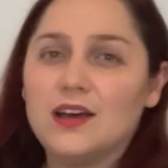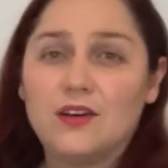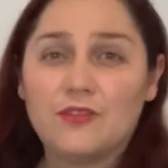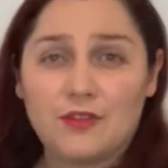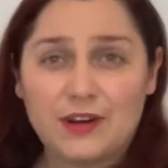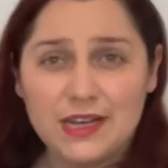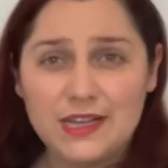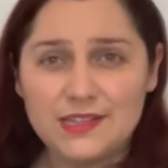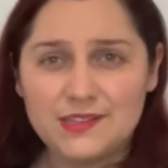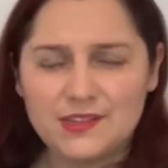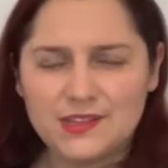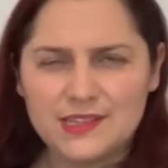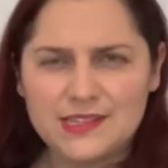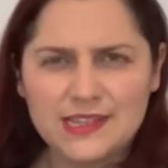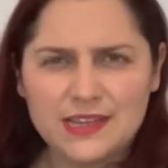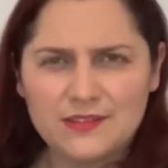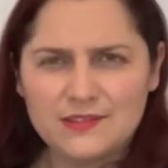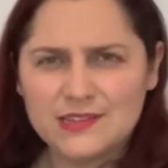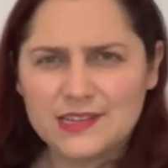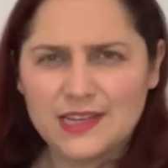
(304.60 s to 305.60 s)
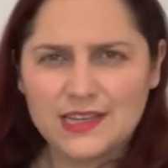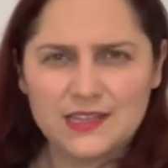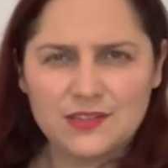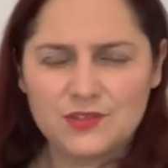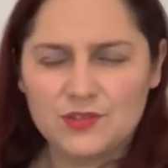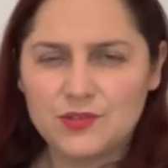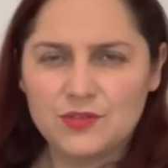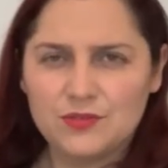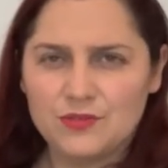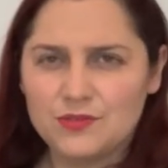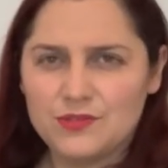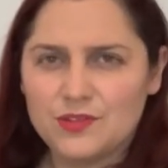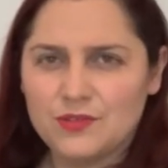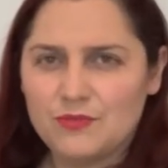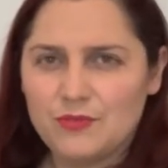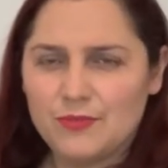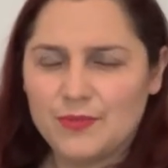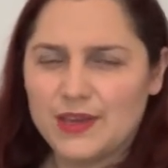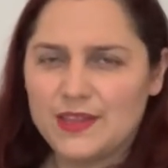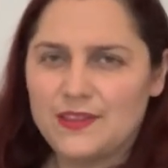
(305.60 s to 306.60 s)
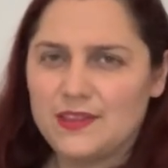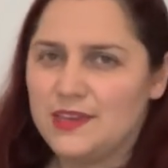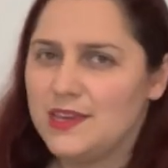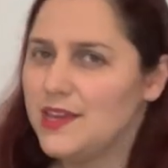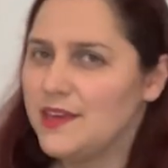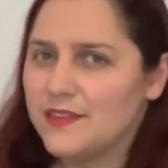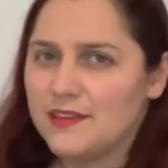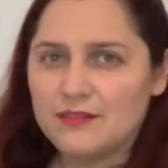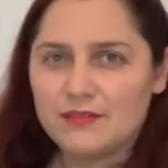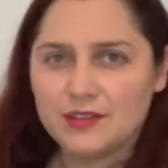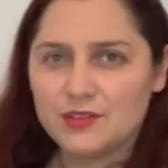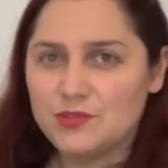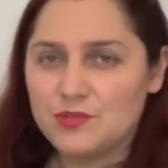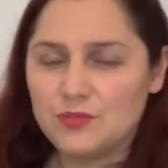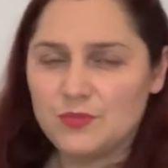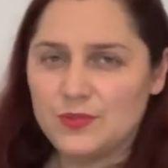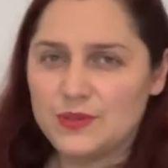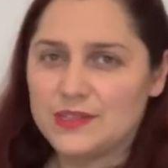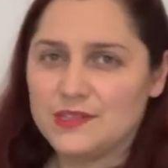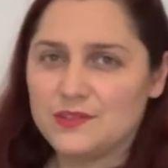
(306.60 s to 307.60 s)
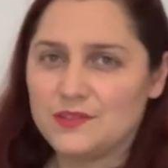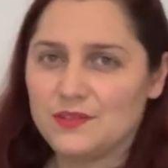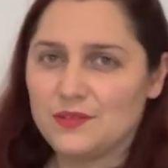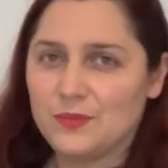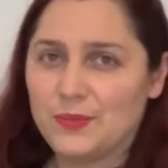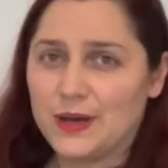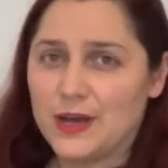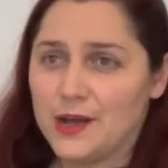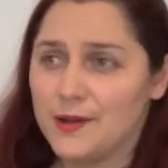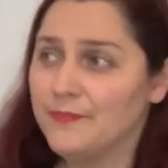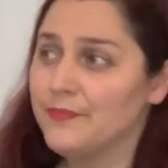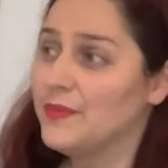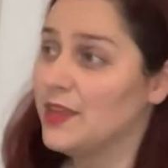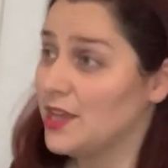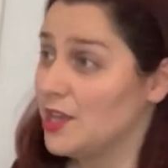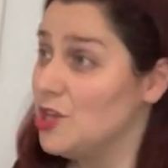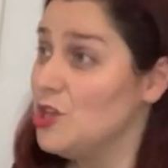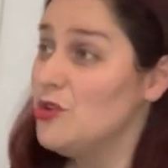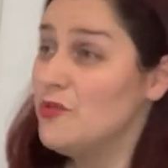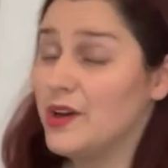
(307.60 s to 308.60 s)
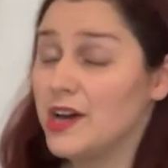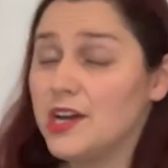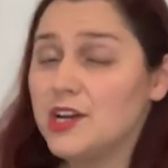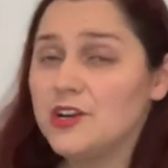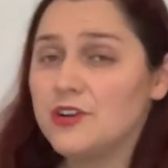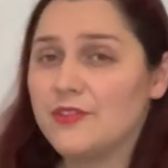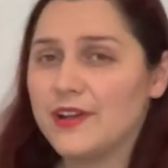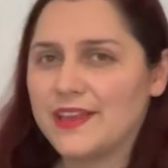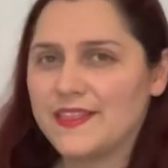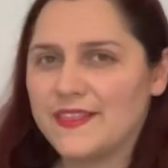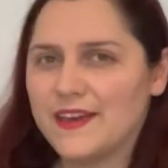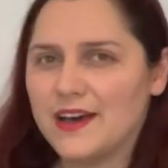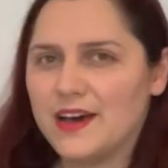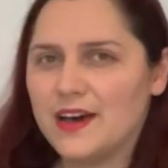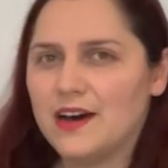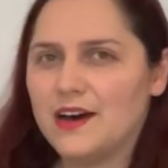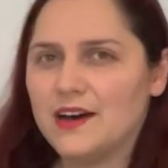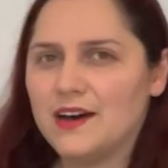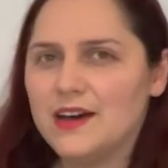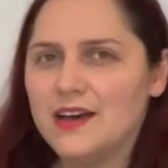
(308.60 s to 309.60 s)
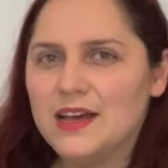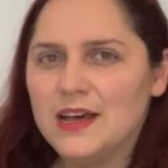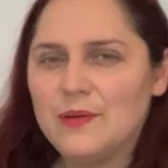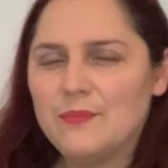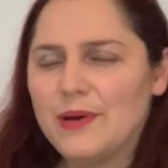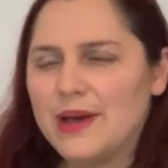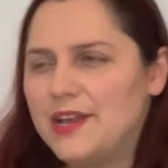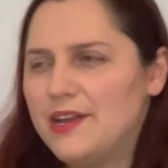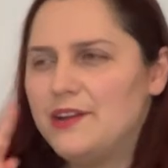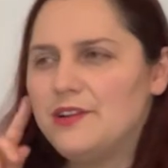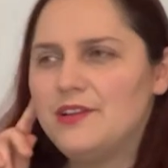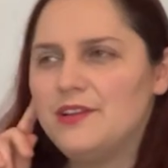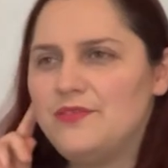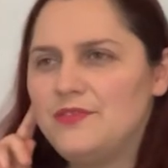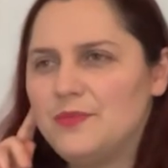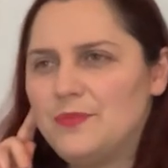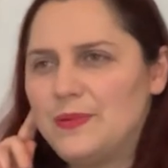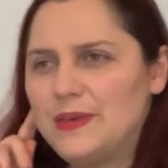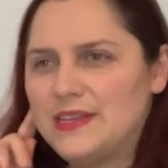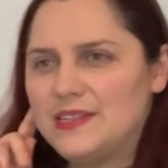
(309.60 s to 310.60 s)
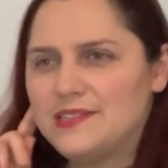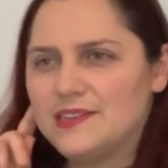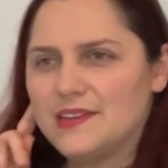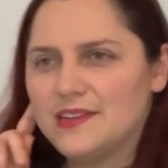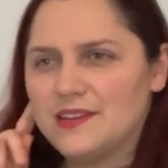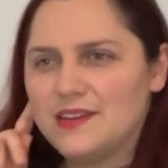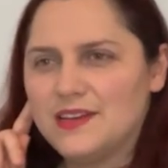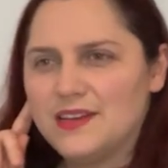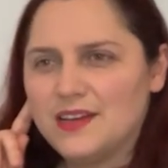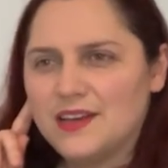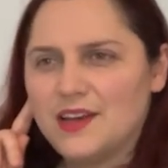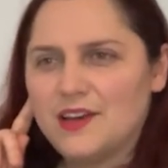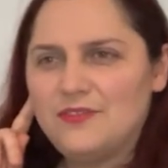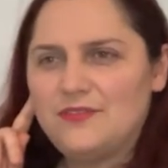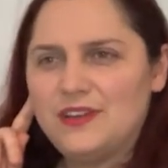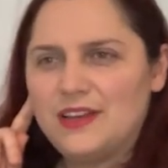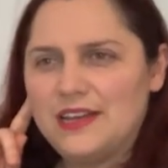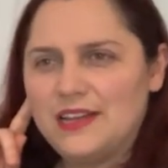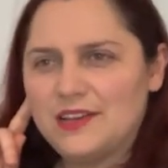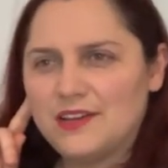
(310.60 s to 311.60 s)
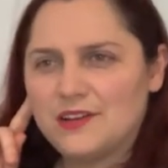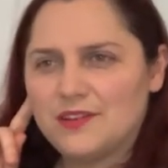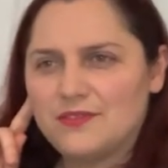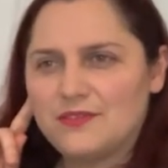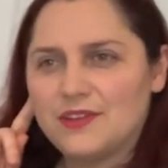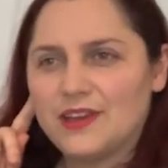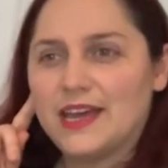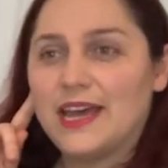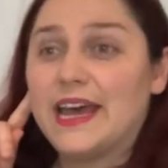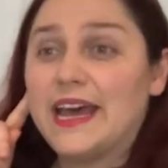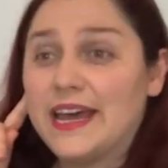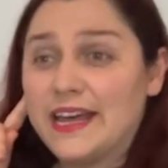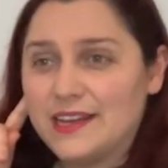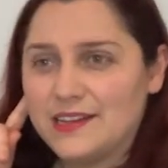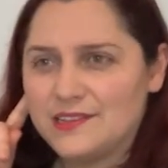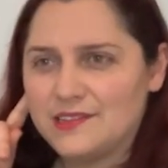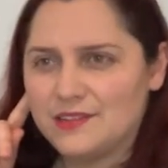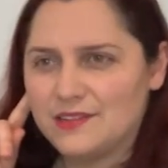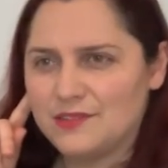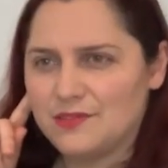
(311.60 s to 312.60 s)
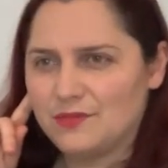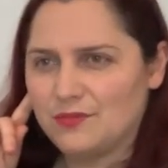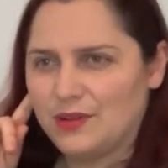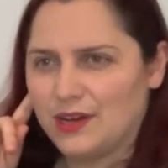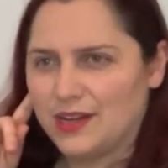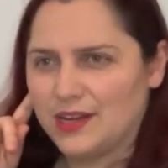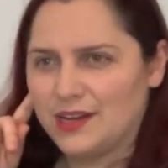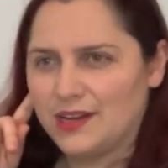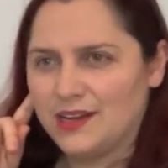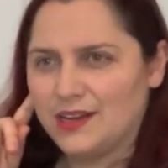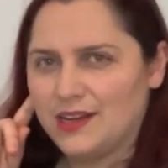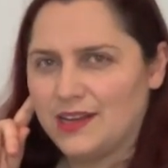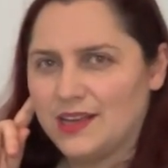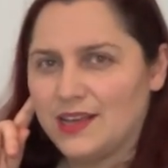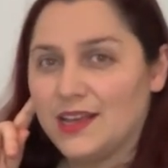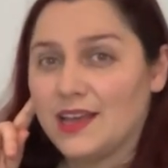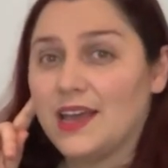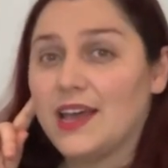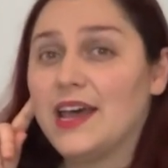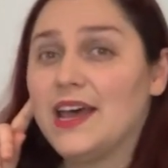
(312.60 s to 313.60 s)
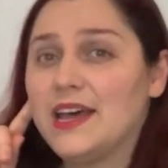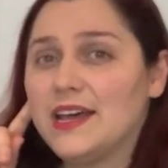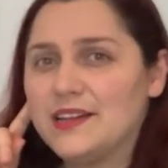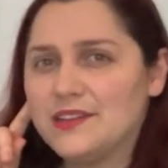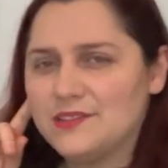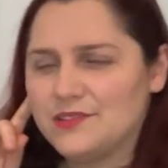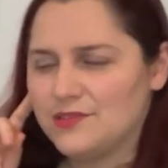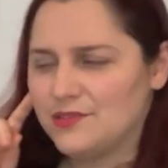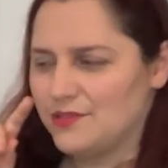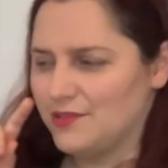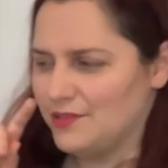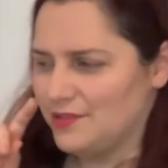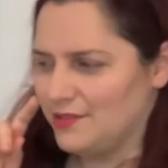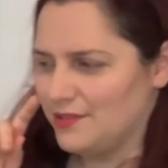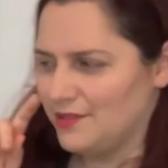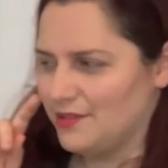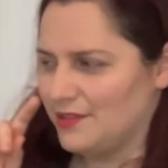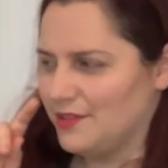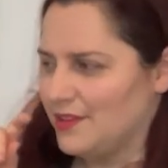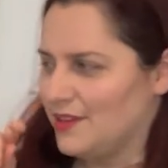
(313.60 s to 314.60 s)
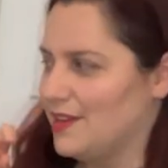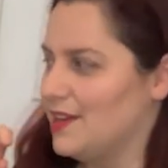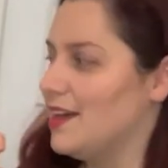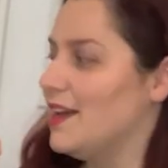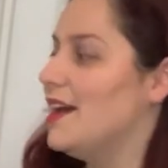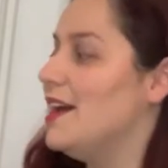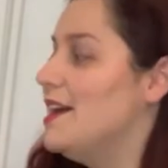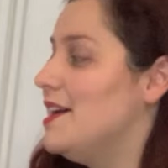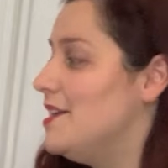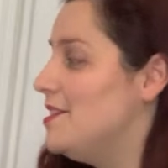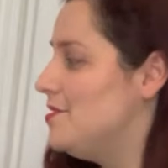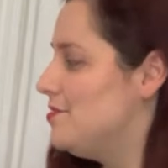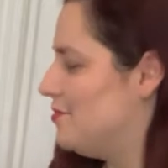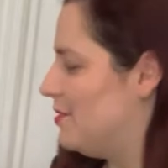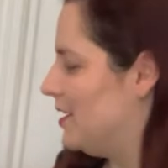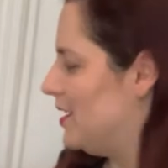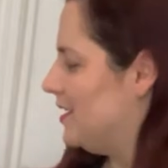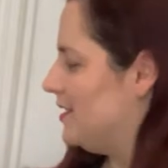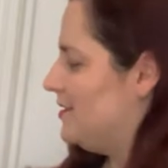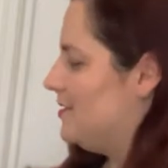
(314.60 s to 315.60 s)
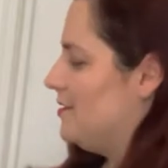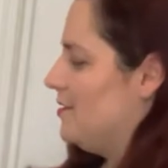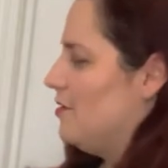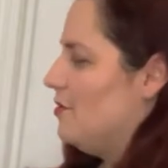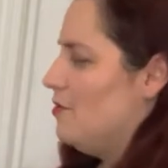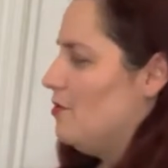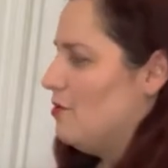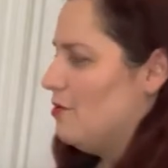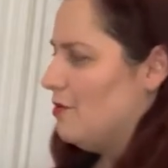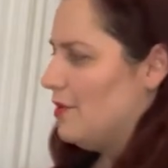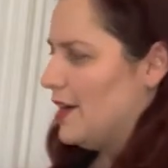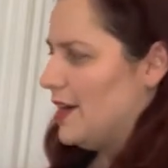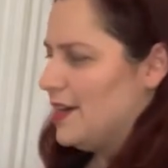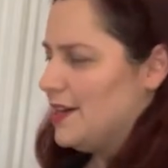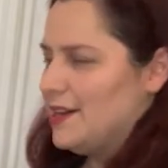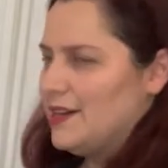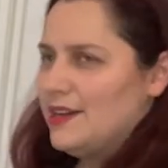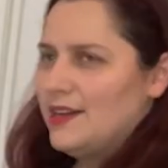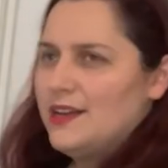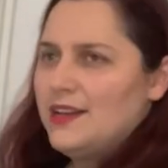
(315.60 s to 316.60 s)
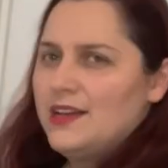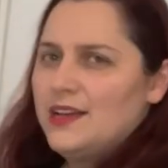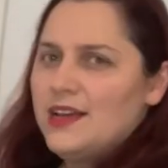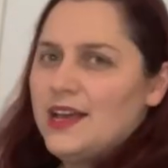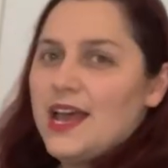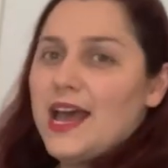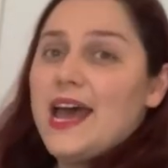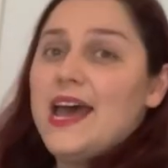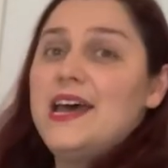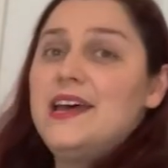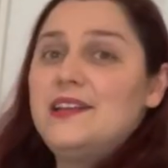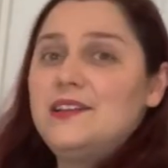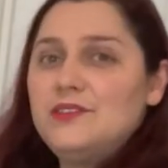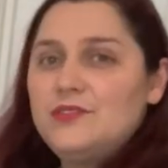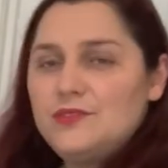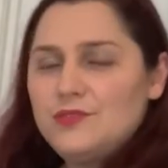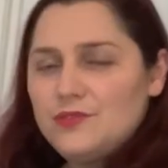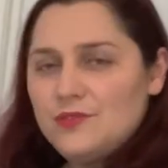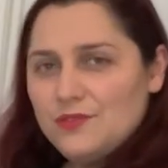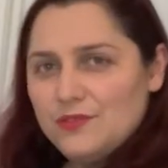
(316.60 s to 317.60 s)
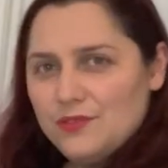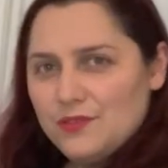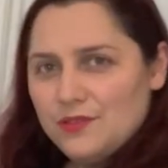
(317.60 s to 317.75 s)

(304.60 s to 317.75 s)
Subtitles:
Right? So it sounds like 2. So we might think, yeah, there are 2 beats to the bar. You are correct, there are. But I don't know if you picked a feeling of and. So it's 1 and 2 and 1. So 1 and 2